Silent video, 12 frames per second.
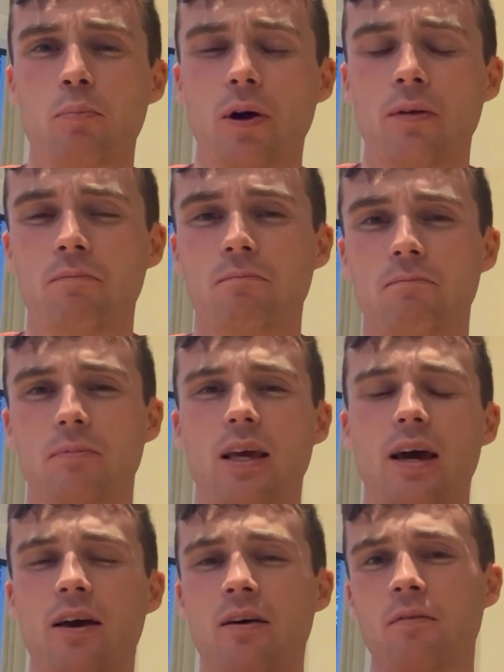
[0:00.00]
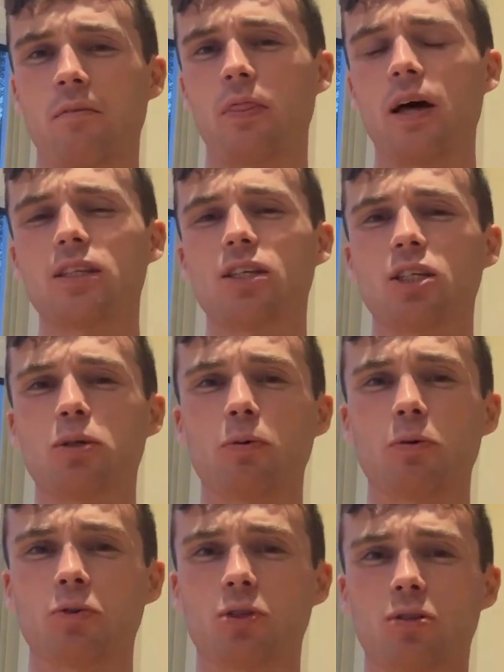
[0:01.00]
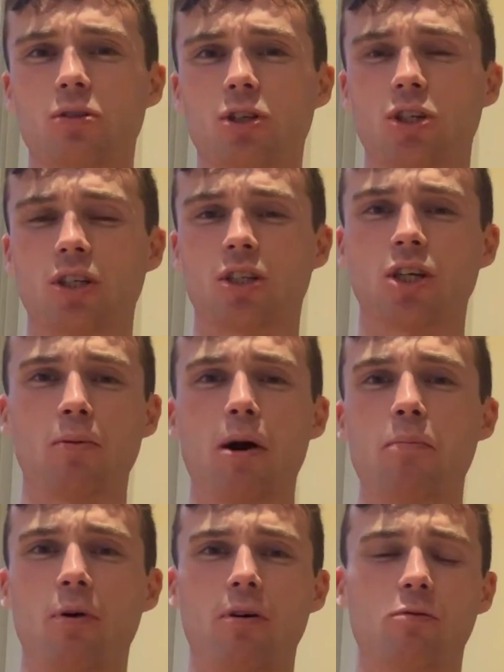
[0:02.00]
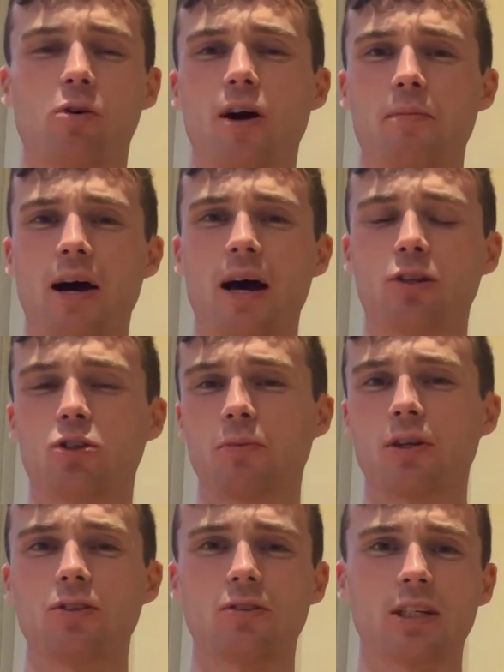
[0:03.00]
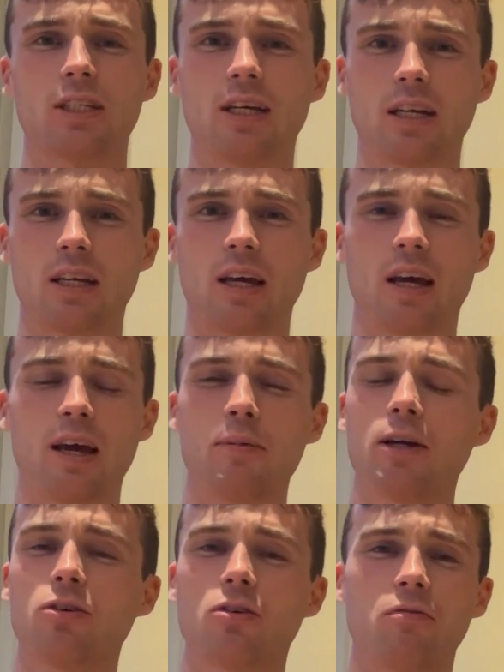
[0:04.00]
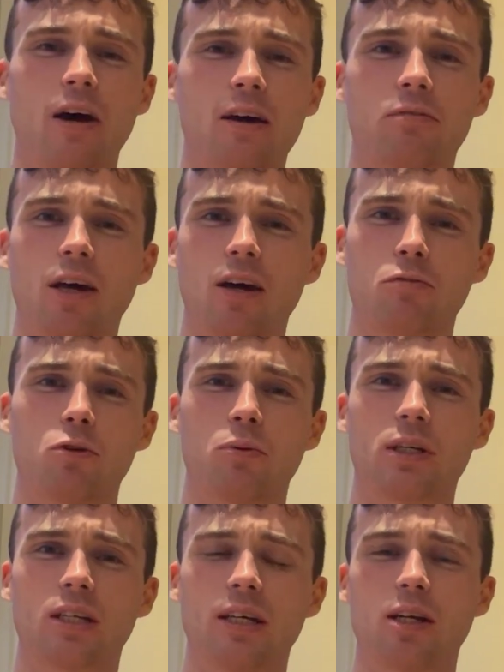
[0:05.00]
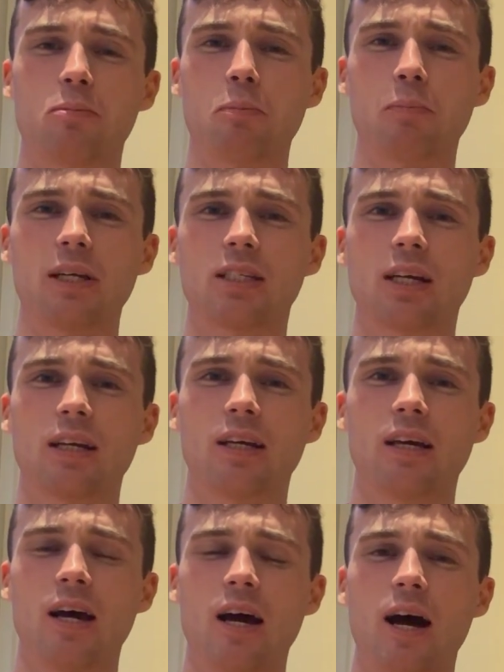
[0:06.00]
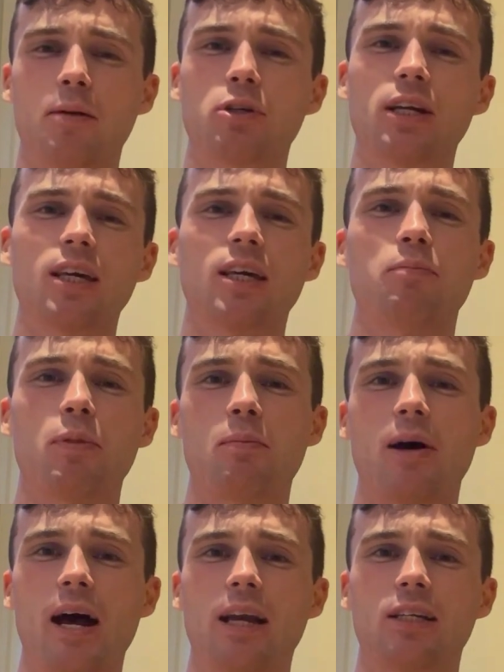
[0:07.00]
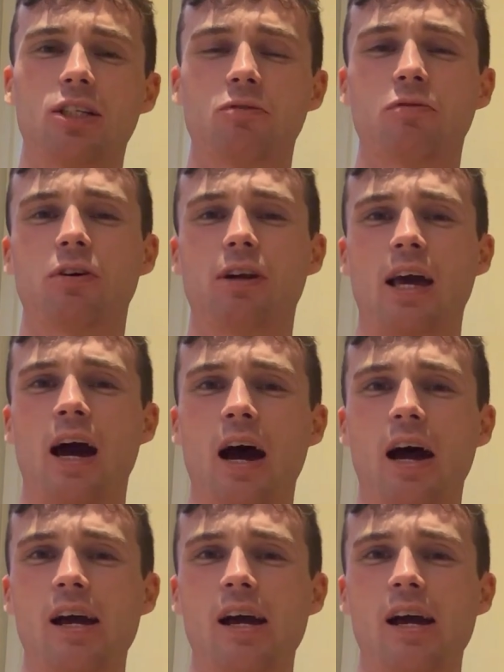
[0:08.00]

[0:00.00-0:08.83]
But yeah, that's, I suppose, just a sum up of where I'm at. So I'm going to do this 10K. I might do a 5K a few weeks later, but basically I'm trying to keep the mileage fairly high.